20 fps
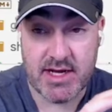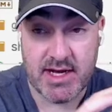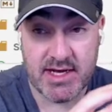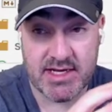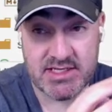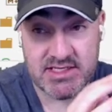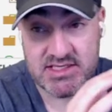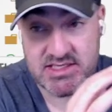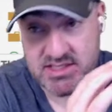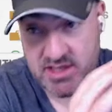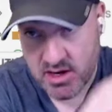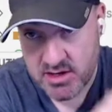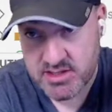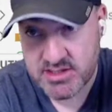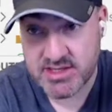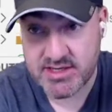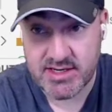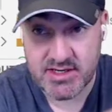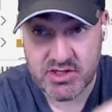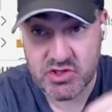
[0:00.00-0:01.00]

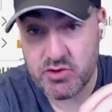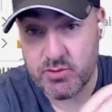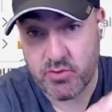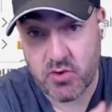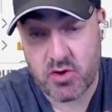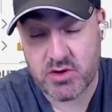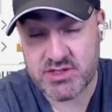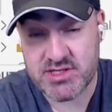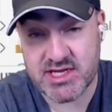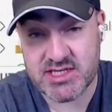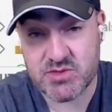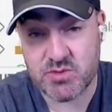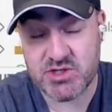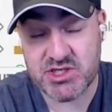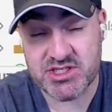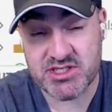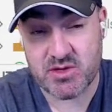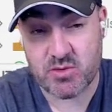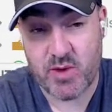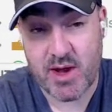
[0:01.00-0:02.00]
started a new process, which is
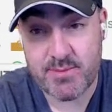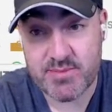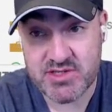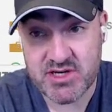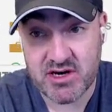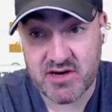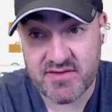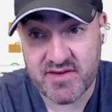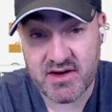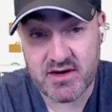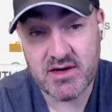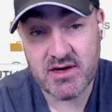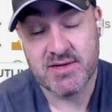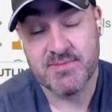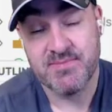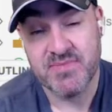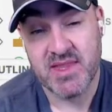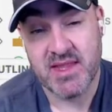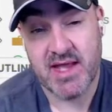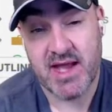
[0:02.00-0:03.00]
a web server.
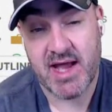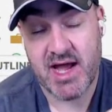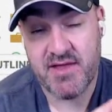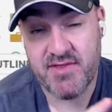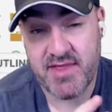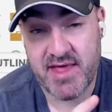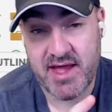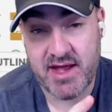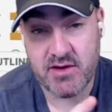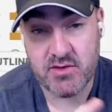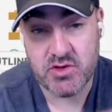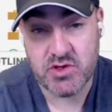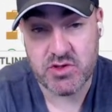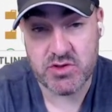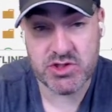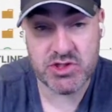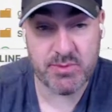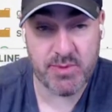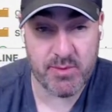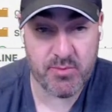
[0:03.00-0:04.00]
And then you
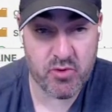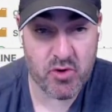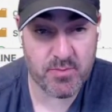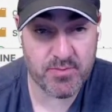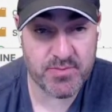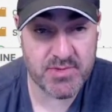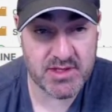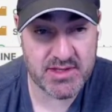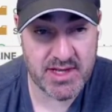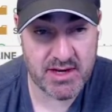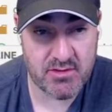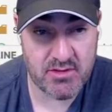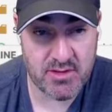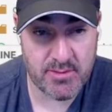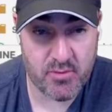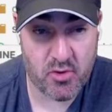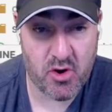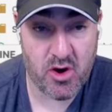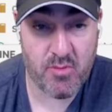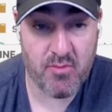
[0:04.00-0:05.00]
should be prompted down in the
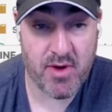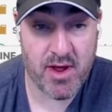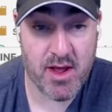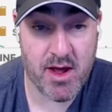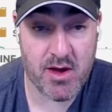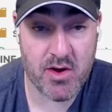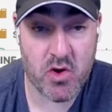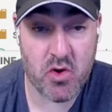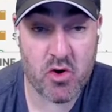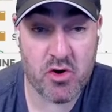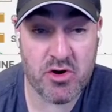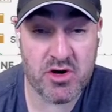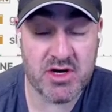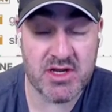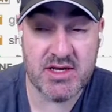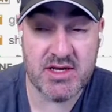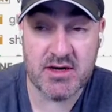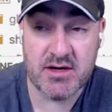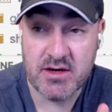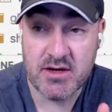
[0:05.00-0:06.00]
bottom right-hand corner
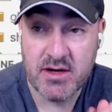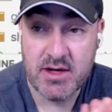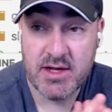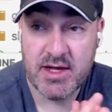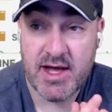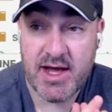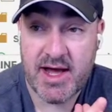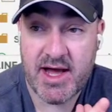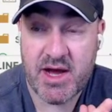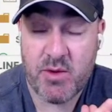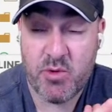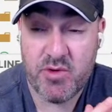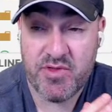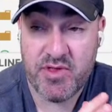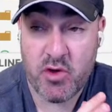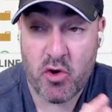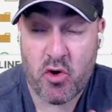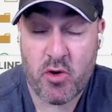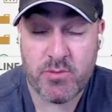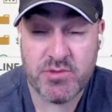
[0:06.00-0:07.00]
here with the
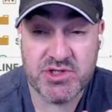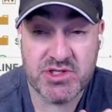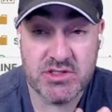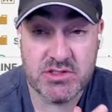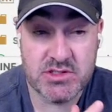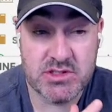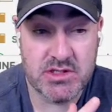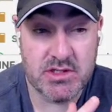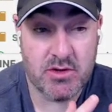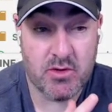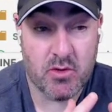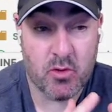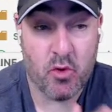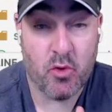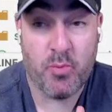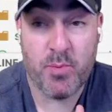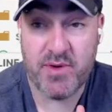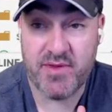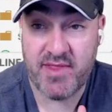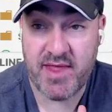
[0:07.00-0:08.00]
option to
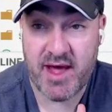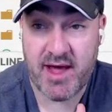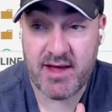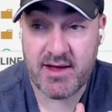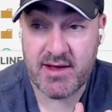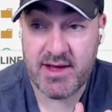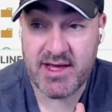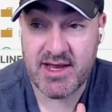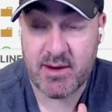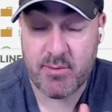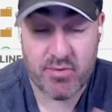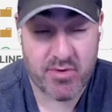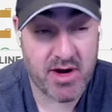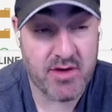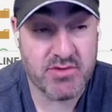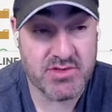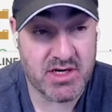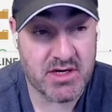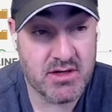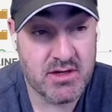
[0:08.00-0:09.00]
open that in a
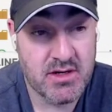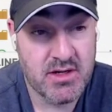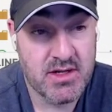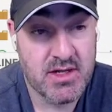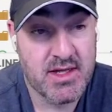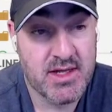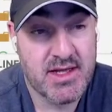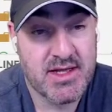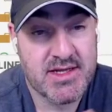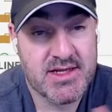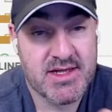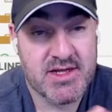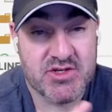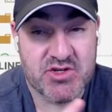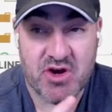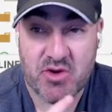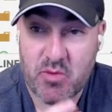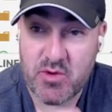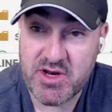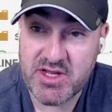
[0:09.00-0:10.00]
browser. So
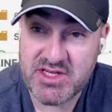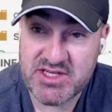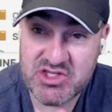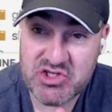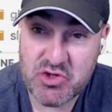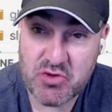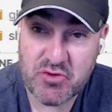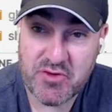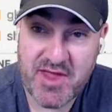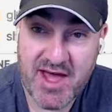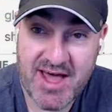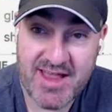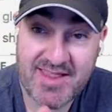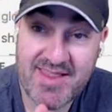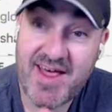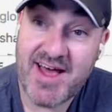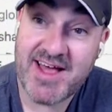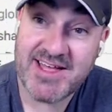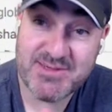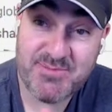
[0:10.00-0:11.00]
I want to show that
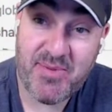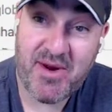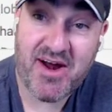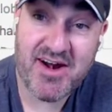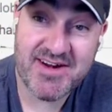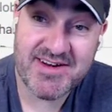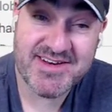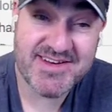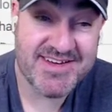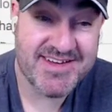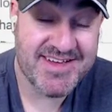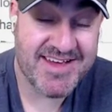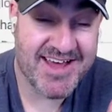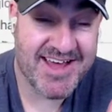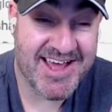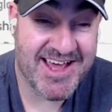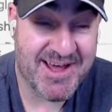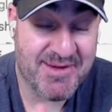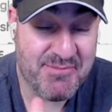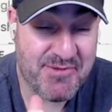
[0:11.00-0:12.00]
last part
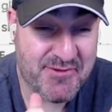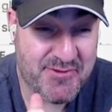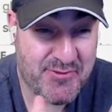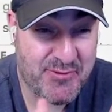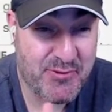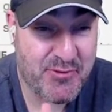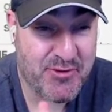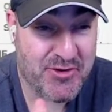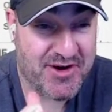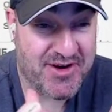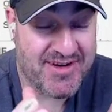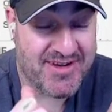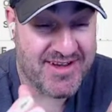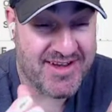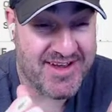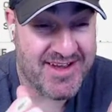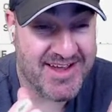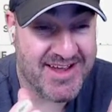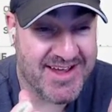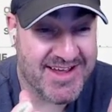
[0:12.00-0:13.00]
before
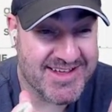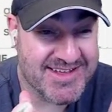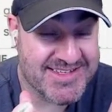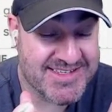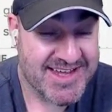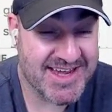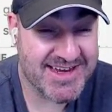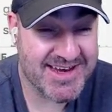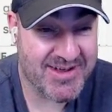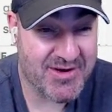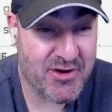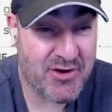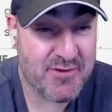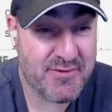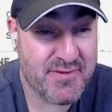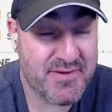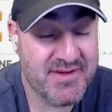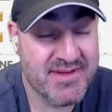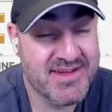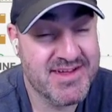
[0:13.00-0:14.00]
signing
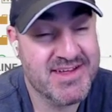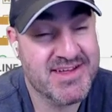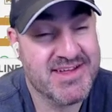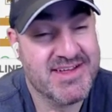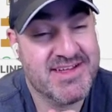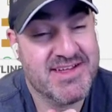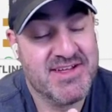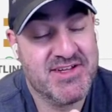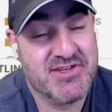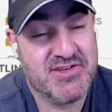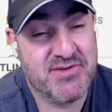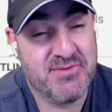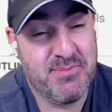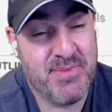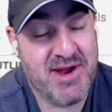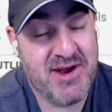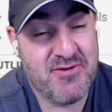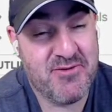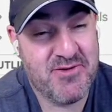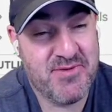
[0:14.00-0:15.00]
off. So
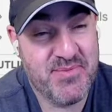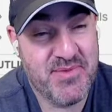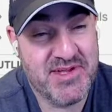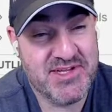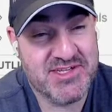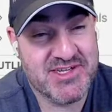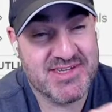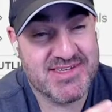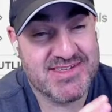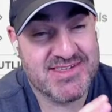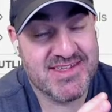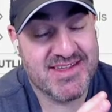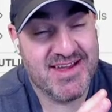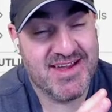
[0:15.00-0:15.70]
bear with me just